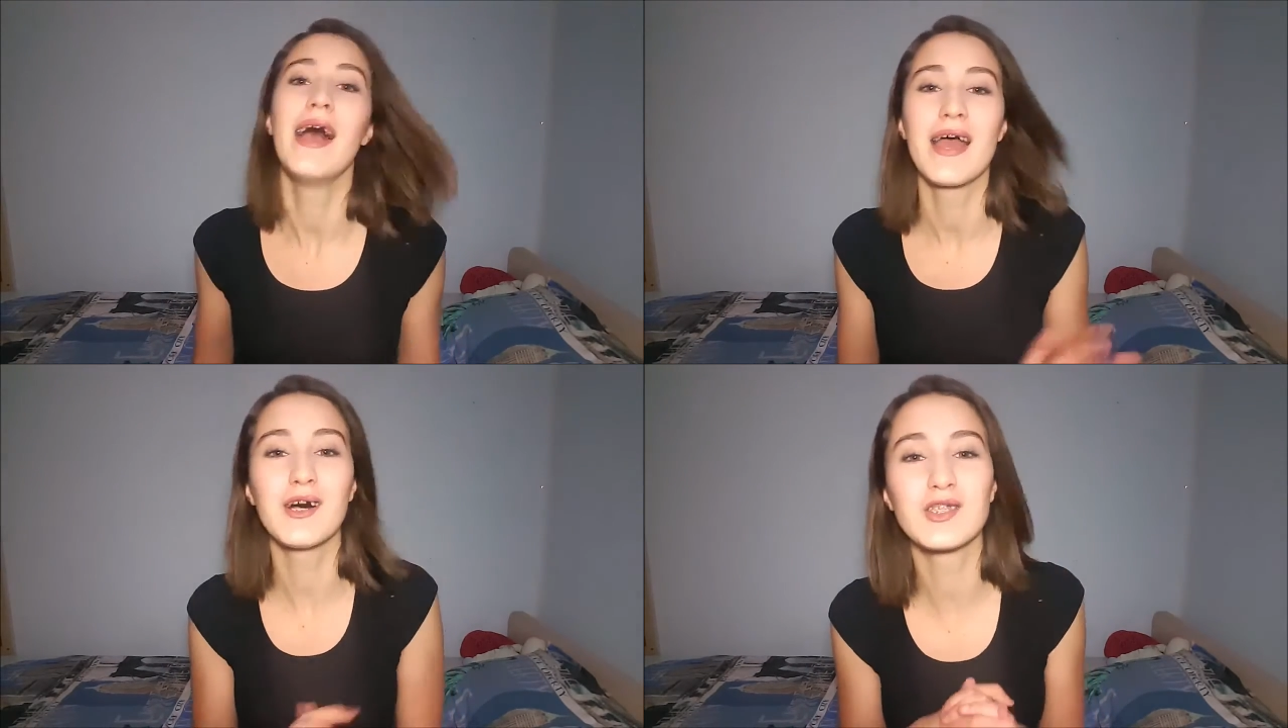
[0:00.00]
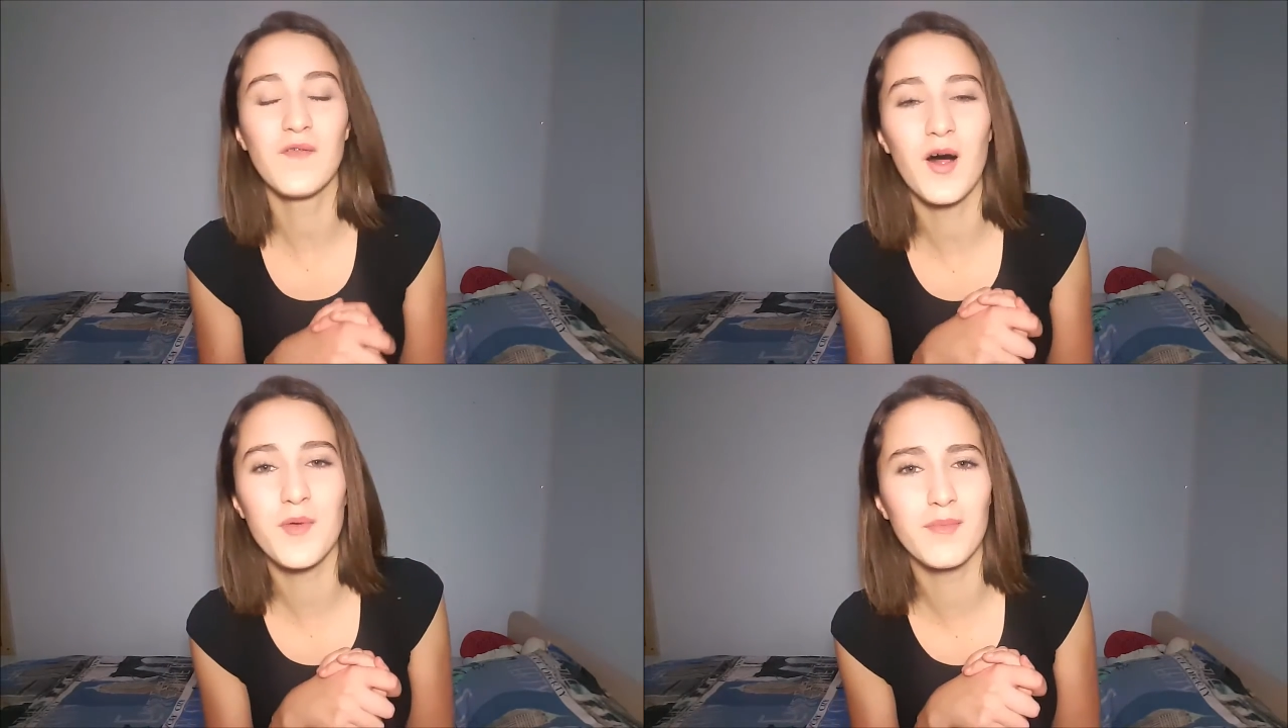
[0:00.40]
And also
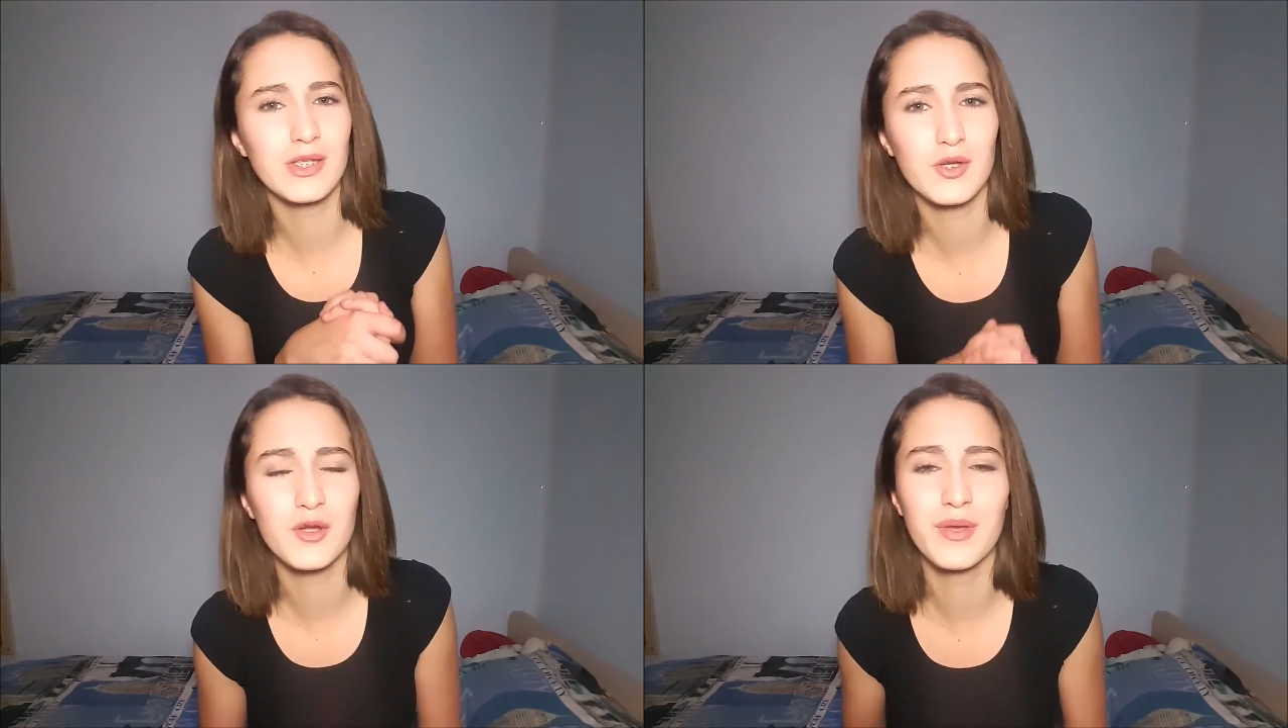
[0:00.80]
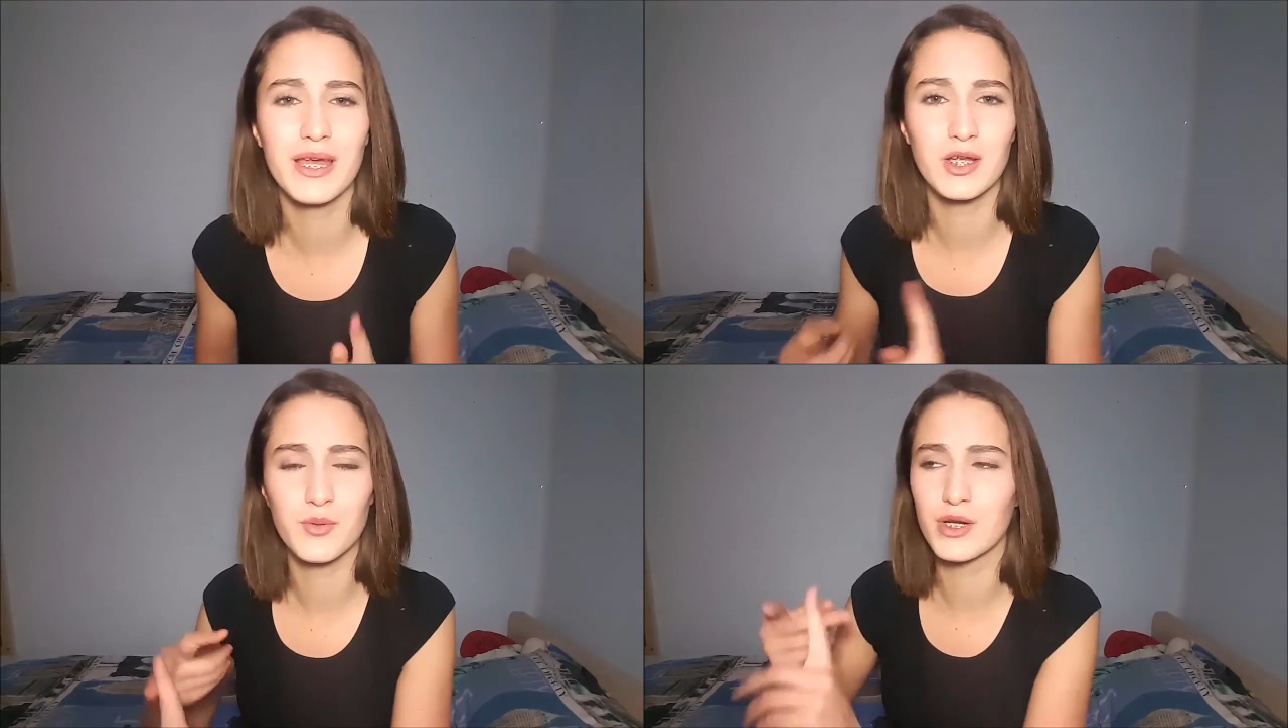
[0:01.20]
follow me on my social
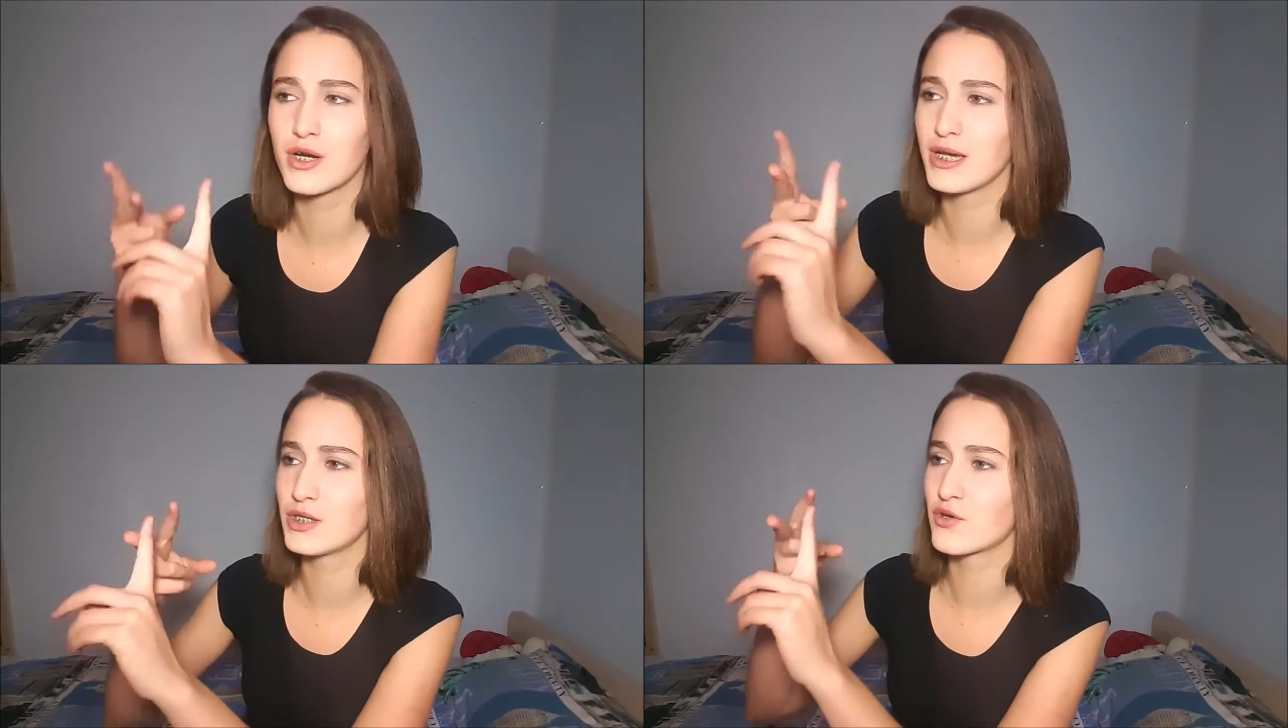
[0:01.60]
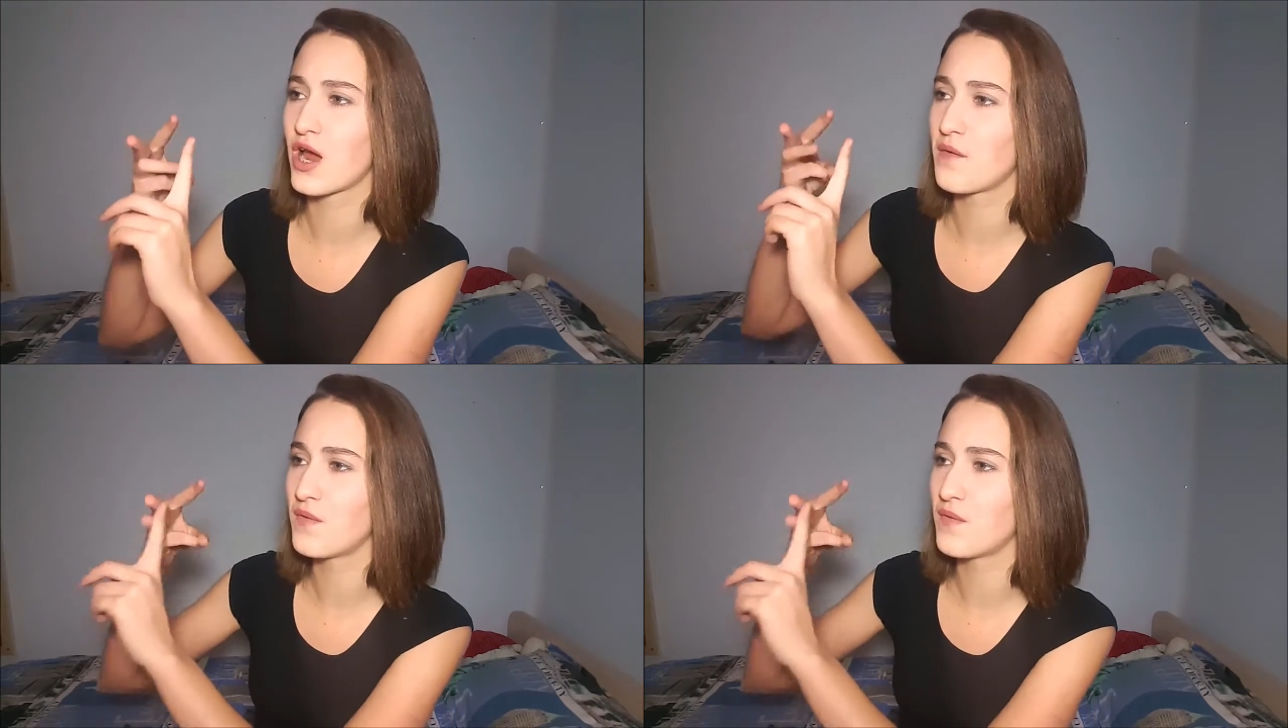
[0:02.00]
media, Twitter, Instagram,